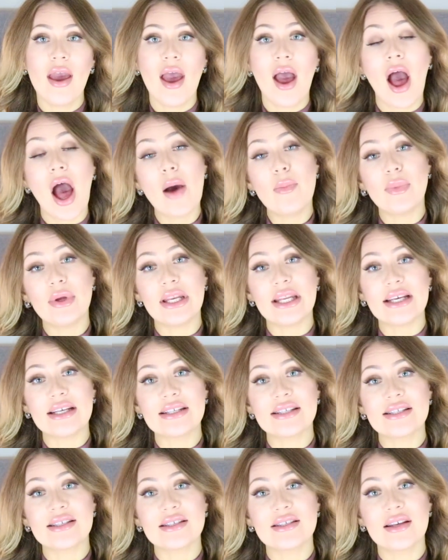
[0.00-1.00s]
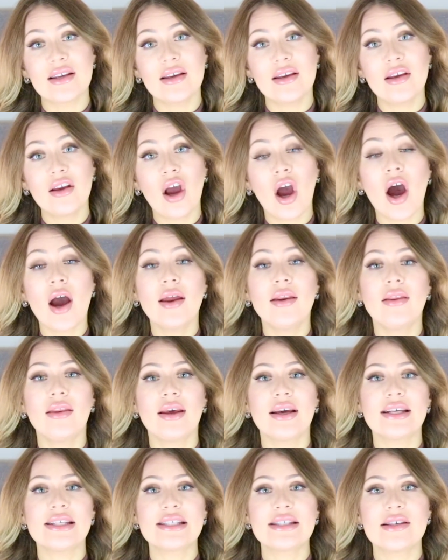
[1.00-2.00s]
happiness,
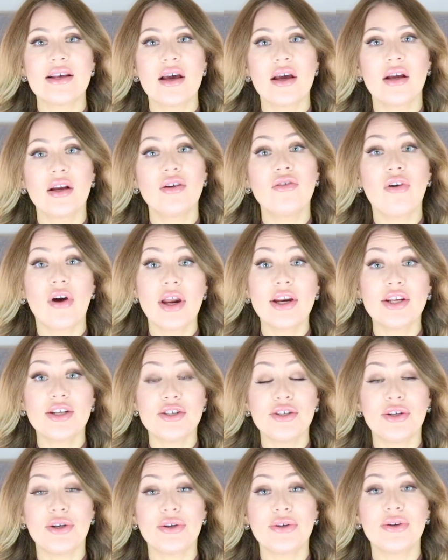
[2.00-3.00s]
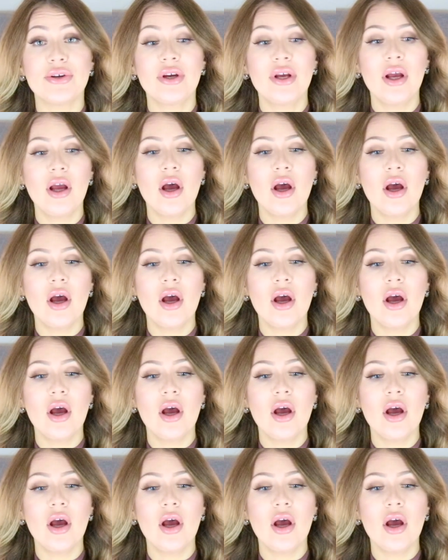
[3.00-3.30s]
kindness, gratitude.